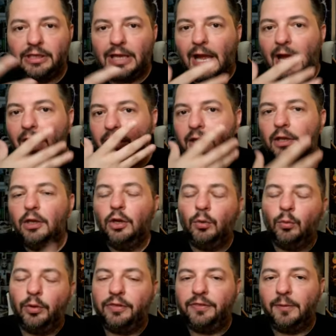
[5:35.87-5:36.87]
guy
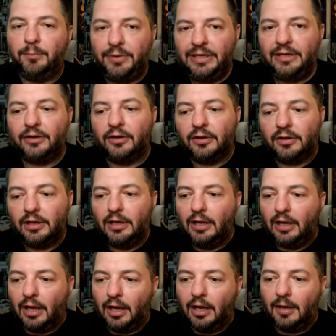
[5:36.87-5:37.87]
with the beard.
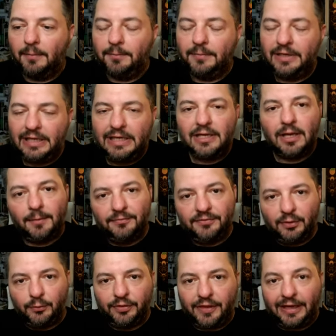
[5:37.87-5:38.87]
Um, he comes
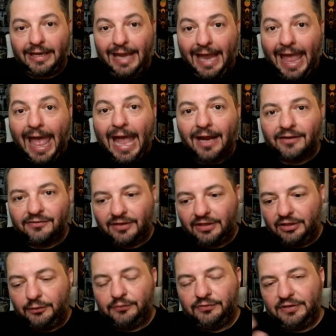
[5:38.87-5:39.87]
in with like an axe, and
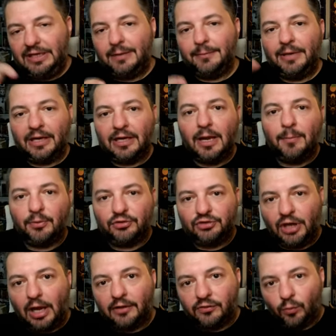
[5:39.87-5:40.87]
you see him in a couple
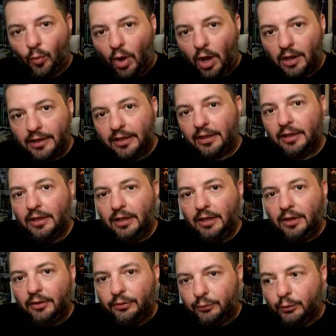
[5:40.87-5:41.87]
shots walking
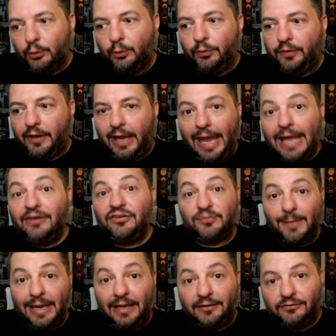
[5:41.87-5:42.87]
through the hedge
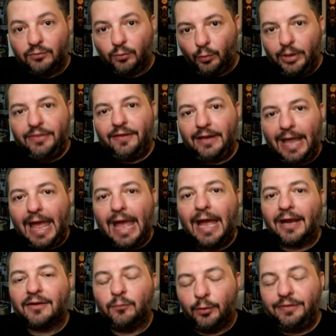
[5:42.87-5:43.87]
maze with an axe,
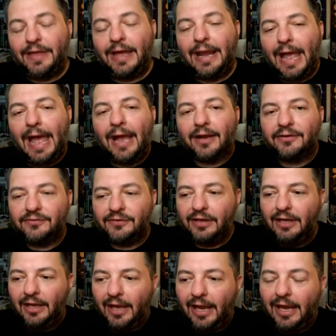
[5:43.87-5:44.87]
with that axe,
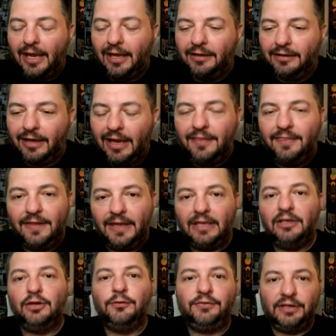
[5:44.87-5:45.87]
and uh, and then
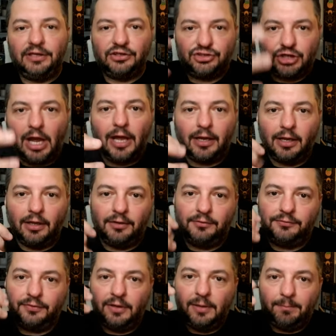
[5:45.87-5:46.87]
you see a shot
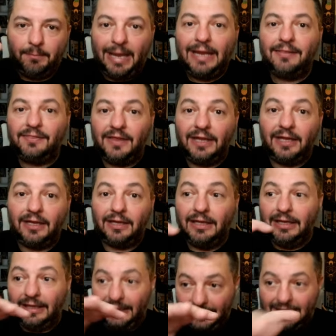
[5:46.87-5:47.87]
of Man Thing
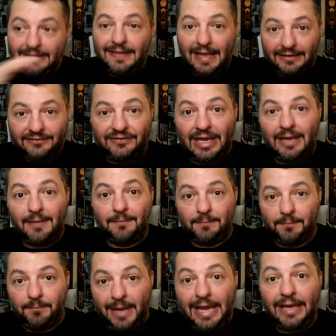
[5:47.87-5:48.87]
in that same
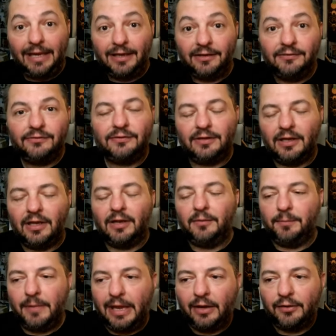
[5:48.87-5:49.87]
maze uh,
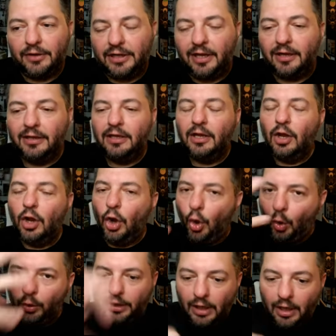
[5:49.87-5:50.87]
area,
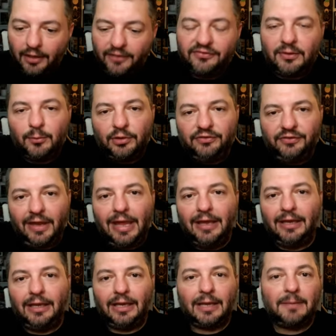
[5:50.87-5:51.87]
holding onto someone's head
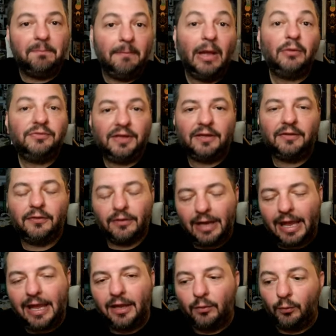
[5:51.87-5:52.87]
and like melting their
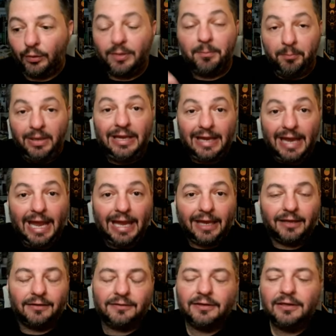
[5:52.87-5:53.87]
head with a big
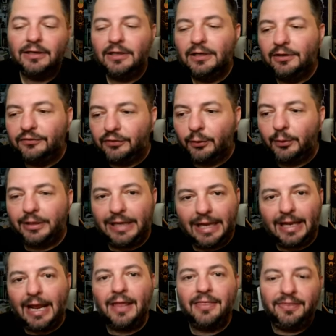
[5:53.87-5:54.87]
hand. So
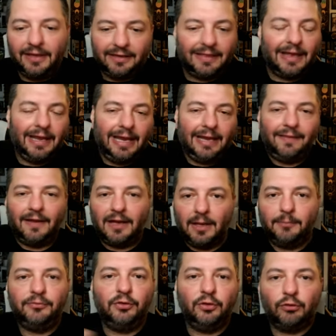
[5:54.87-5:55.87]
again, I think that hand that
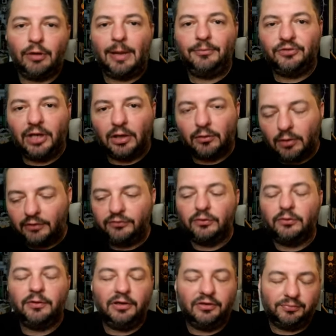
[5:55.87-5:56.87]
comes through and grabs Jack
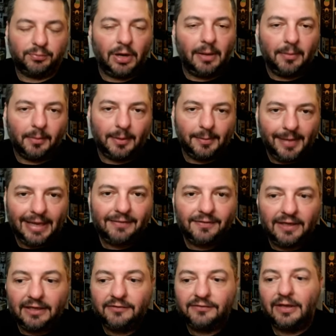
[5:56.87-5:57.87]
Russell is probably Man
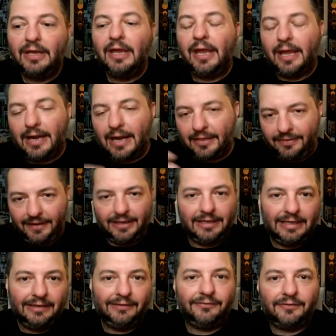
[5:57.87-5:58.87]
Thing's, and I think
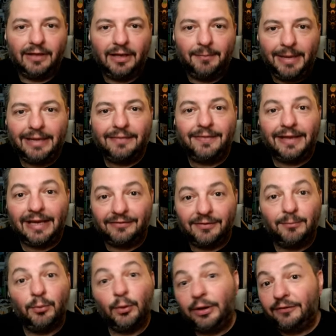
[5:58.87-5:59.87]
he's uh, Man Thing at some
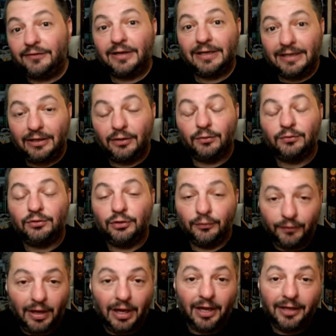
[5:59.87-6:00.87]
point is going to kill
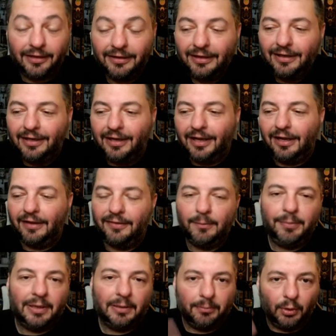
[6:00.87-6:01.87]
Yovan, uh, the
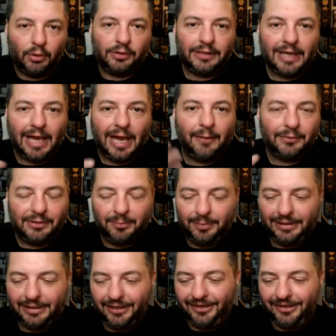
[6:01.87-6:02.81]
big burly guy with the beard.